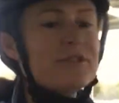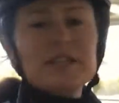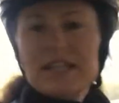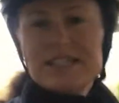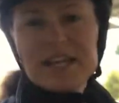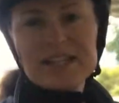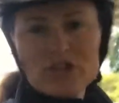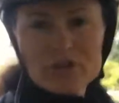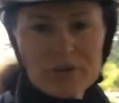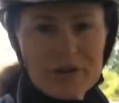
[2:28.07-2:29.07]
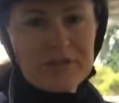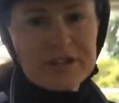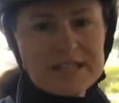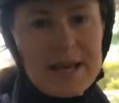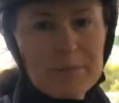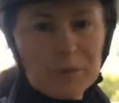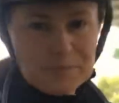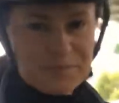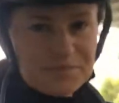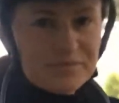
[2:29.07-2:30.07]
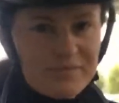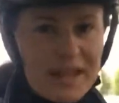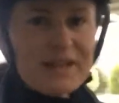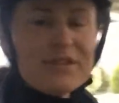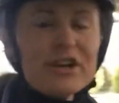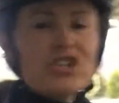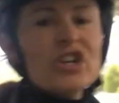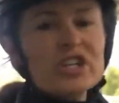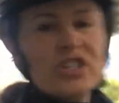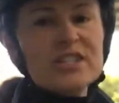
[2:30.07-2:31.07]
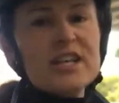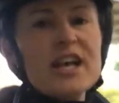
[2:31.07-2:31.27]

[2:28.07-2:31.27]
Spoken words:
let's take shoulder in for example. If their instructor's